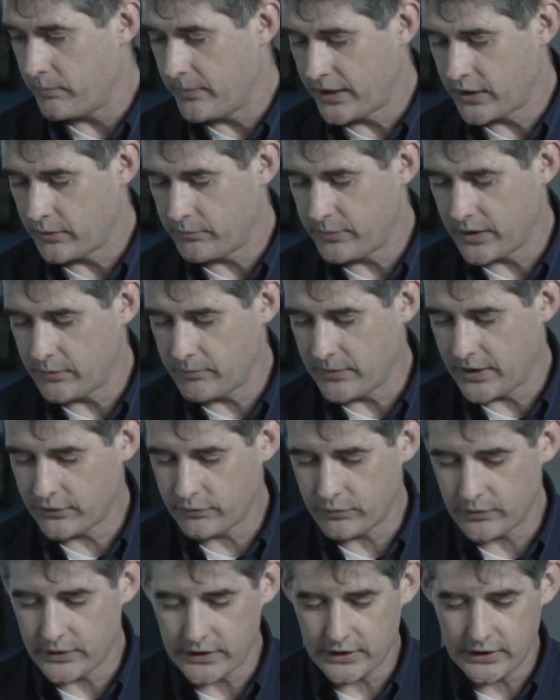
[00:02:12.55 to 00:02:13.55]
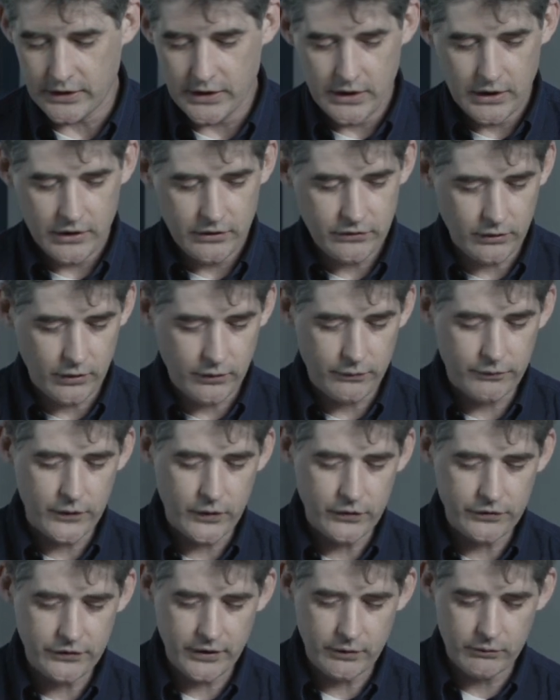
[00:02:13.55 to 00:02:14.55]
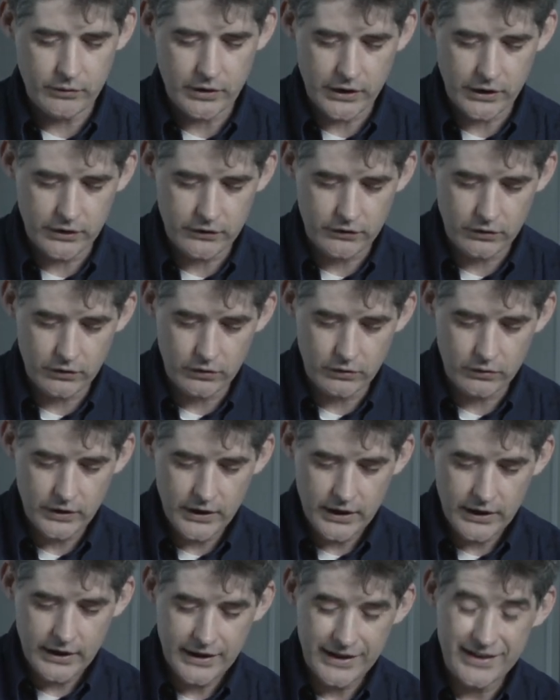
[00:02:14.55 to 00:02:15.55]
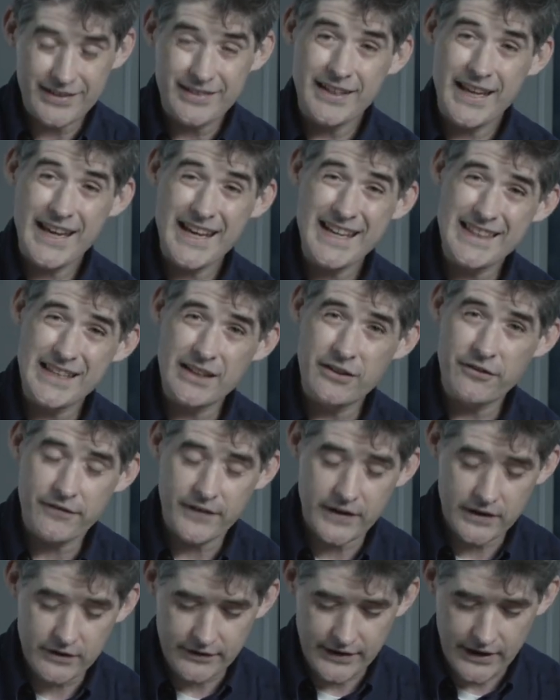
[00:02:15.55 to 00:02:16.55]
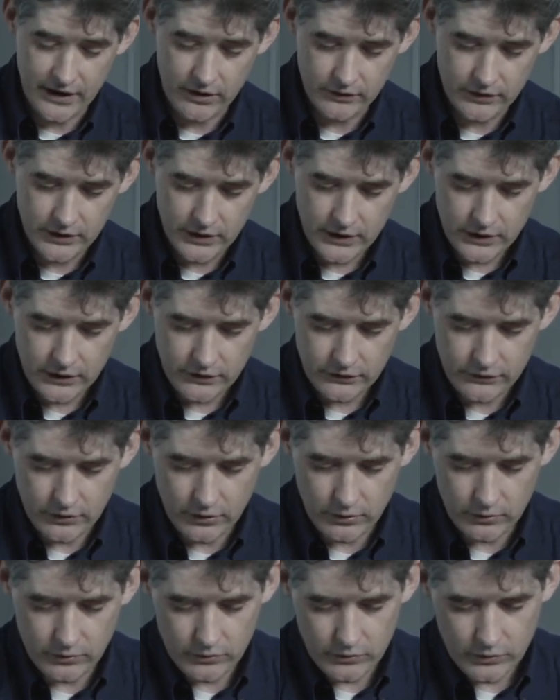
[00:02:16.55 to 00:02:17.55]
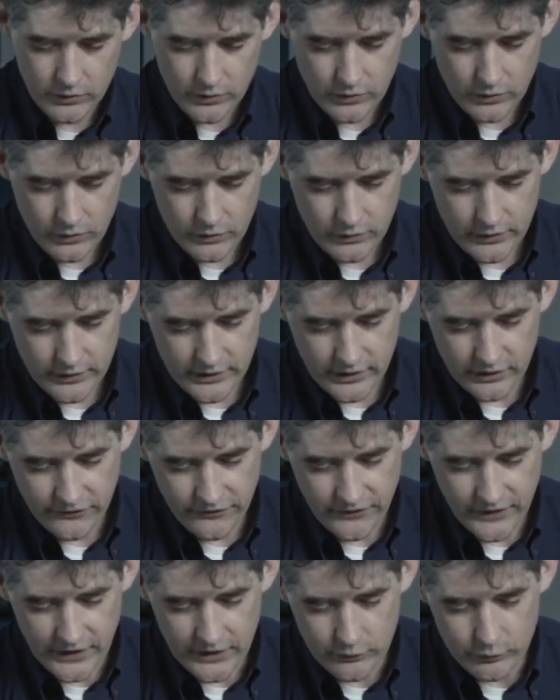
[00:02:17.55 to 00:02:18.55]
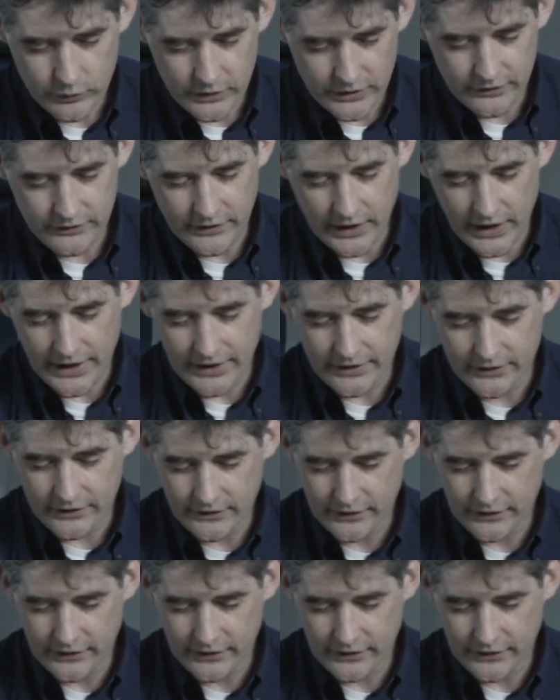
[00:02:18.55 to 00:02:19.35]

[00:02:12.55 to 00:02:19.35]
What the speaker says: make a big mess with it. So the first thing we're going to do is take these fins out. So these fins were designed to